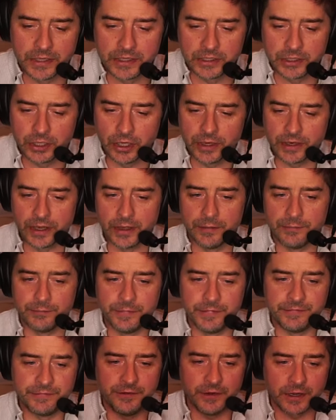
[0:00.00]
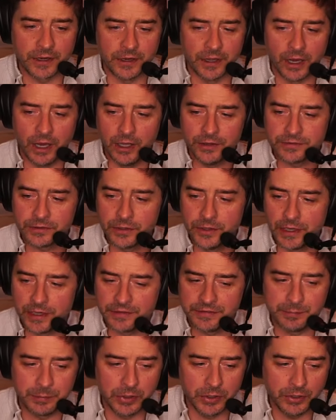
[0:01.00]
God, my fucking heart's gonna
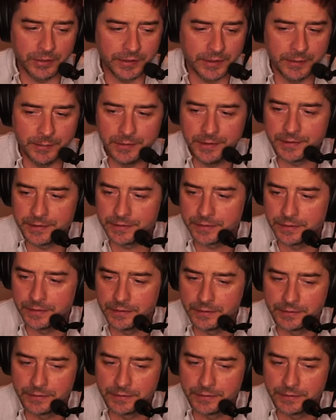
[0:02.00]
explode in a minute.